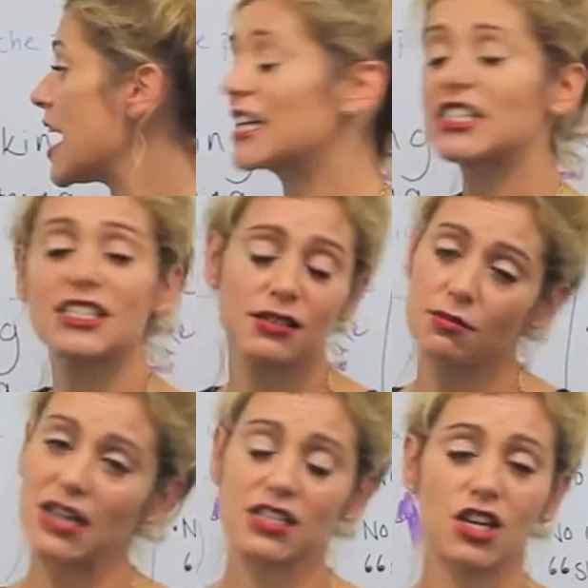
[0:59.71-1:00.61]
It doesn't
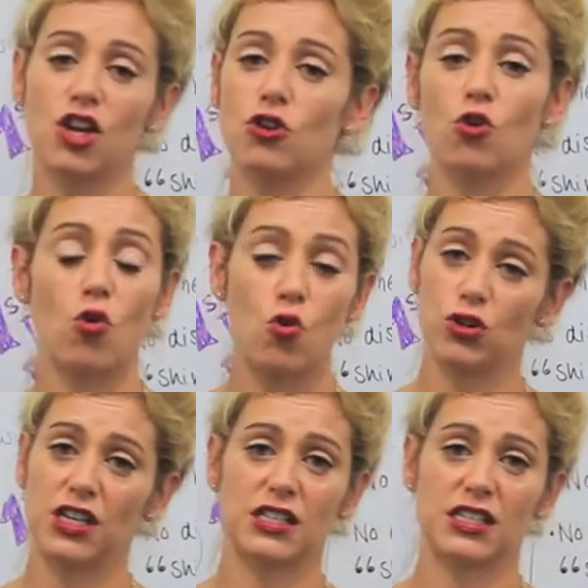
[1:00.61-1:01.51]
matter who your
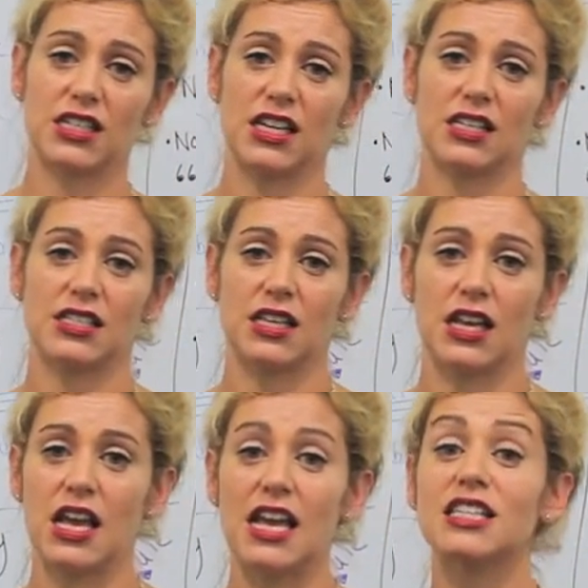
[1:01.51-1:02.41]
audience is.
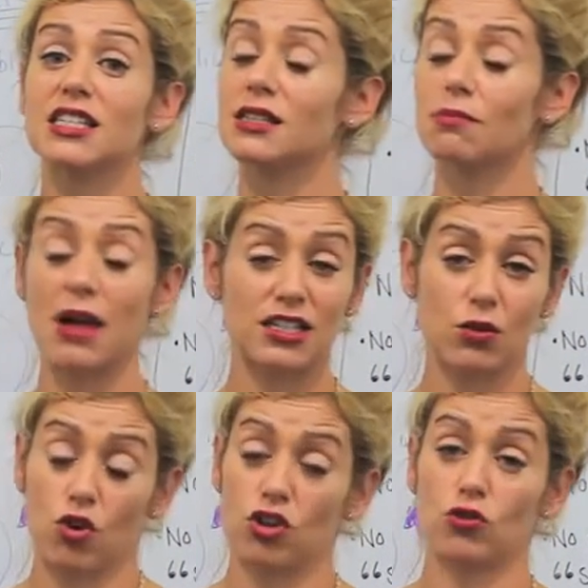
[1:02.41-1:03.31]
It doesn't matter what your